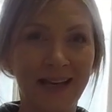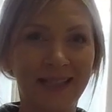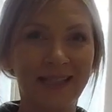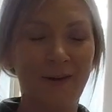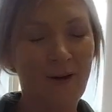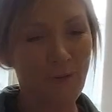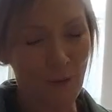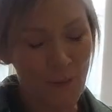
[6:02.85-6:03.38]

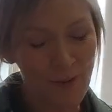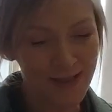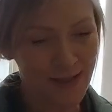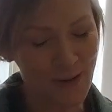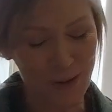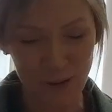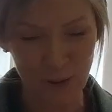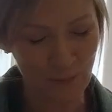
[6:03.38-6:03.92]
So I've always
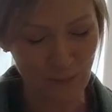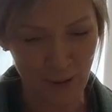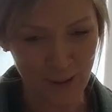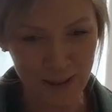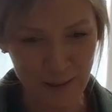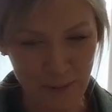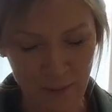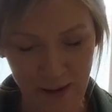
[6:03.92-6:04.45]
got two
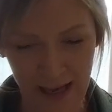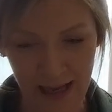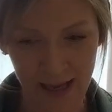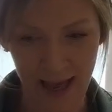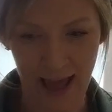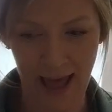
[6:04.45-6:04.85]
phones with me,